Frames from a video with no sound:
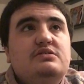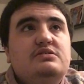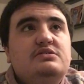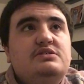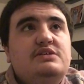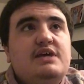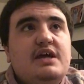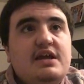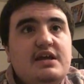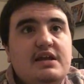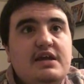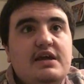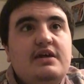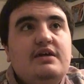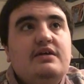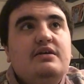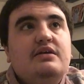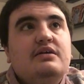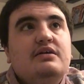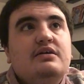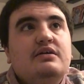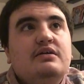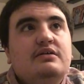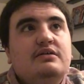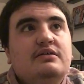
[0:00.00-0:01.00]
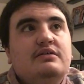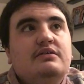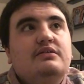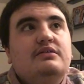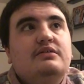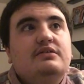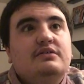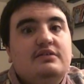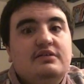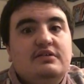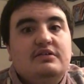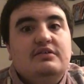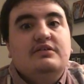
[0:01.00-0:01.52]
dating
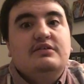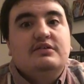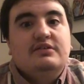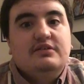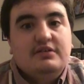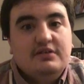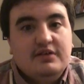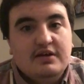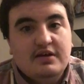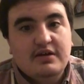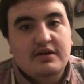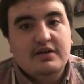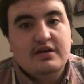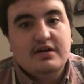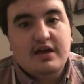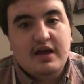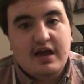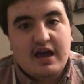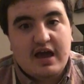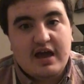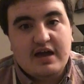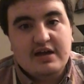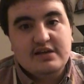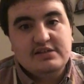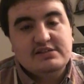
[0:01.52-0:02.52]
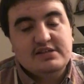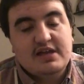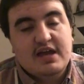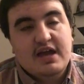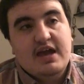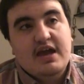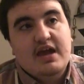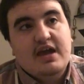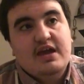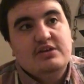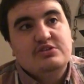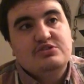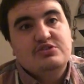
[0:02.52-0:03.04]
as
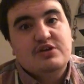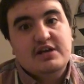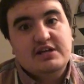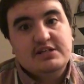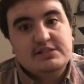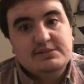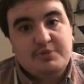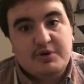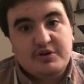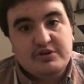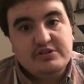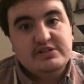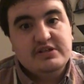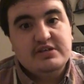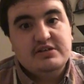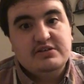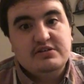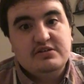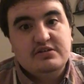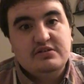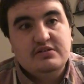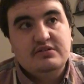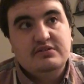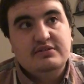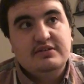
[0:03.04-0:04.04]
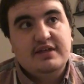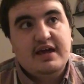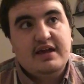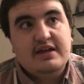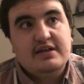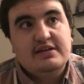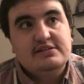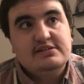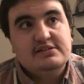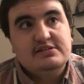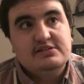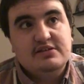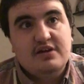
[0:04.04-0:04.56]
a trans person that
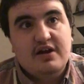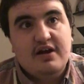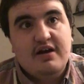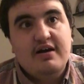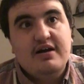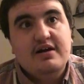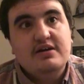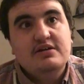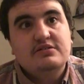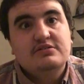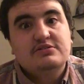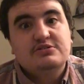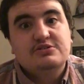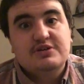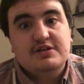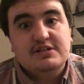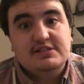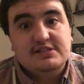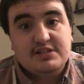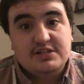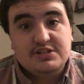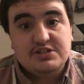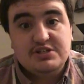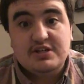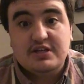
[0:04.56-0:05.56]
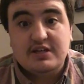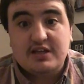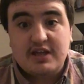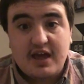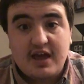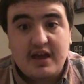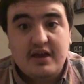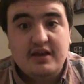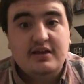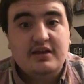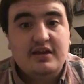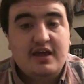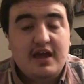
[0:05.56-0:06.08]
is not transitioning
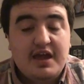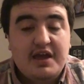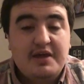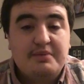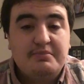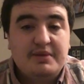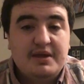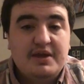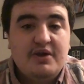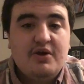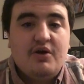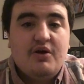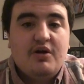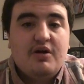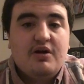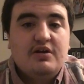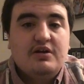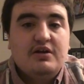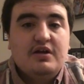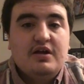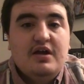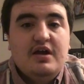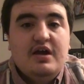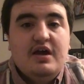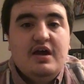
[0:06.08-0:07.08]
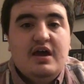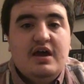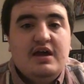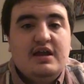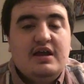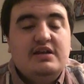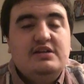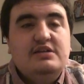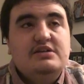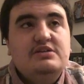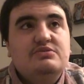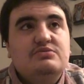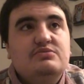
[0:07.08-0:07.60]
yet can be hard. And
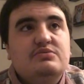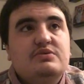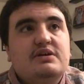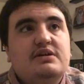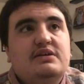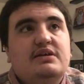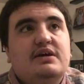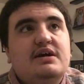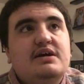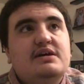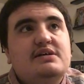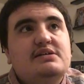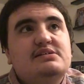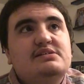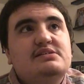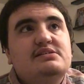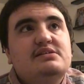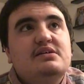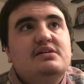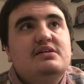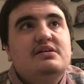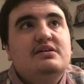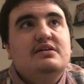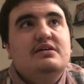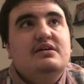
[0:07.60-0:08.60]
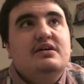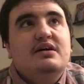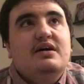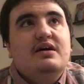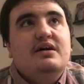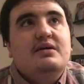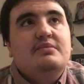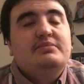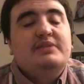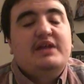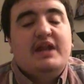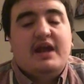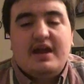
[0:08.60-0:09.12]
I didn't realize
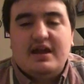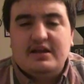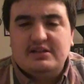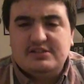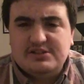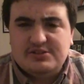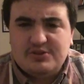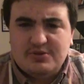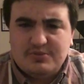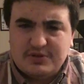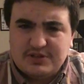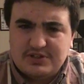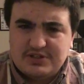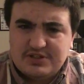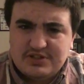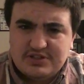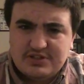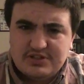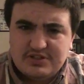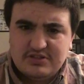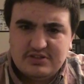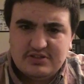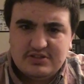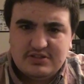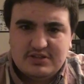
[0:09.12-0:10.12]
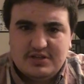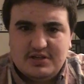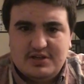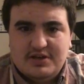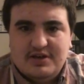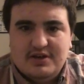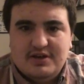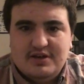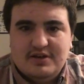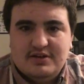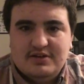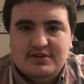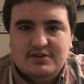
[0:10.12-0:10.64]
um, that I had so much
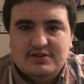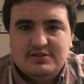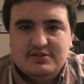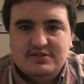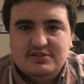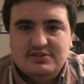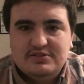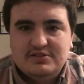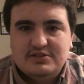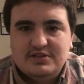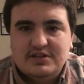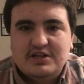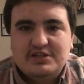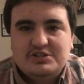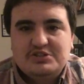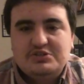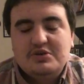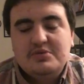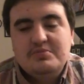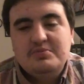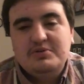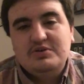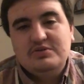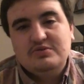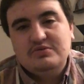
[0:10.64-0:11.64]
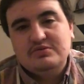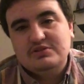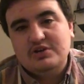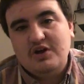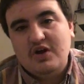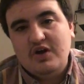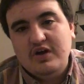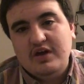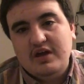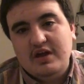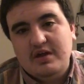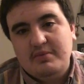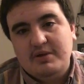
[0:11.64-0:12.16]
to to contribute
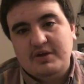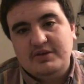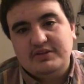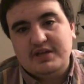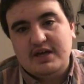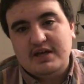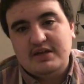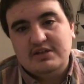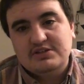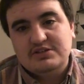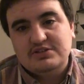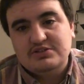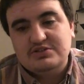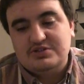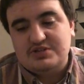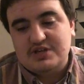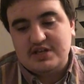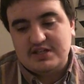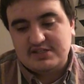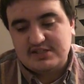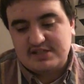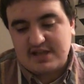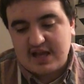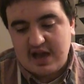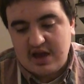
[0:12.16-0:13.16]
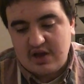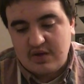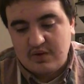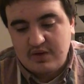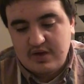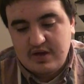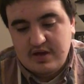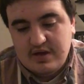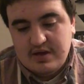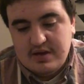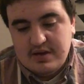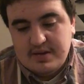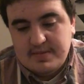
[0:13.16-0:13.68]
talking about that until just now.
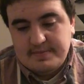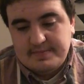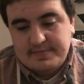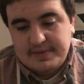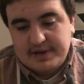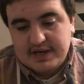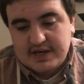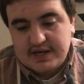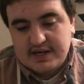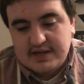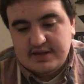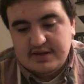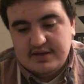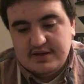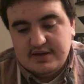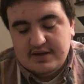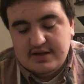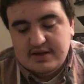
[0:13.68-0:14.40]
But